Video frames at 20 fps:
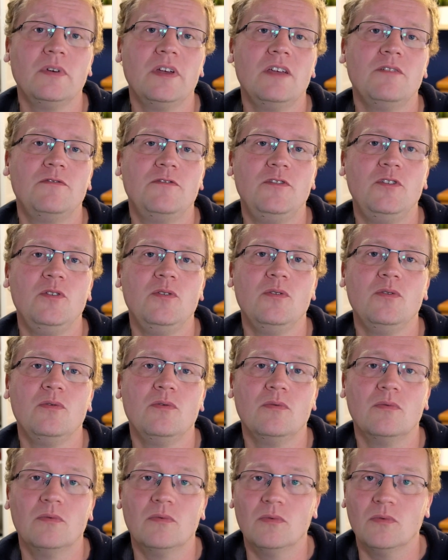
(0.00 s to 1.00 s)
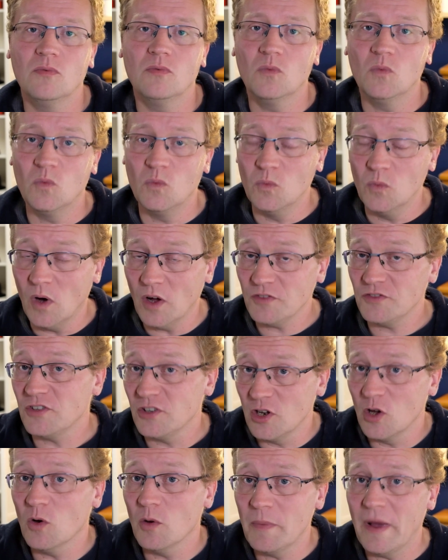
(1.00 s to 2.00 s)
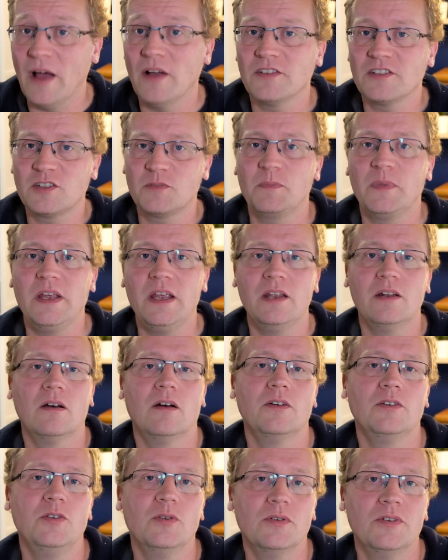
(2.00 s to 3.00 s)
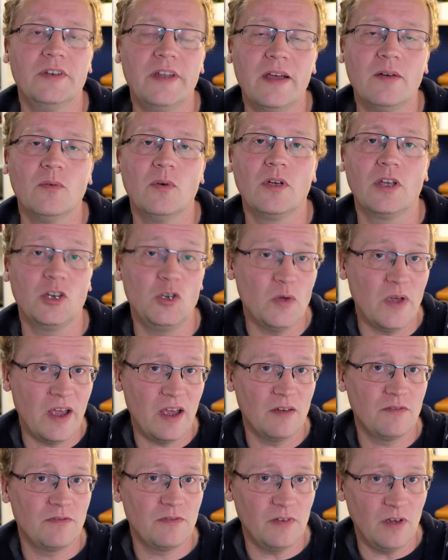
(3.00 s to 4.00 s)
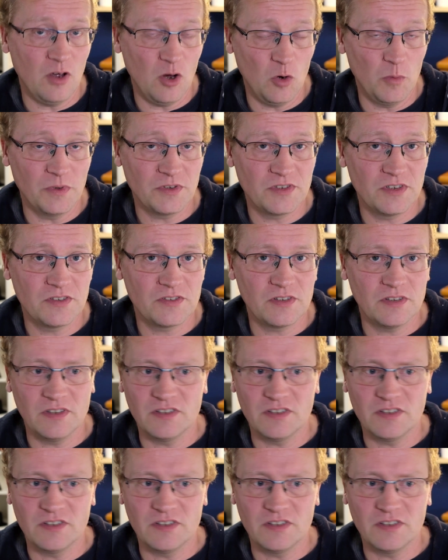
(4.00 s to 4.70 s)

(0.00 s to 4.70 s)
If you want to know about speed on your network and you have a Home Assistant,